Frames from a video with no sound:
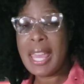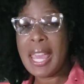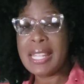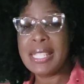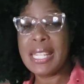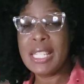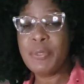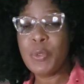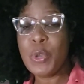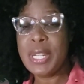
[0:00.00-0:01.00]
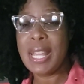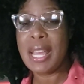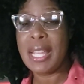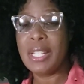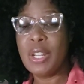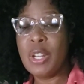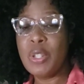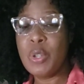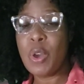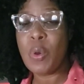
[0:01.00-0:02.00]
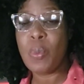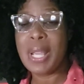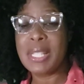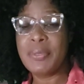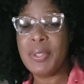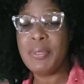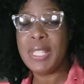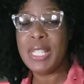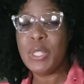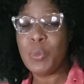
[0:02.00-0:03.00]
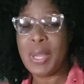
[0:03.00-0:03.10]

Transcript: at 649 Northwest 15th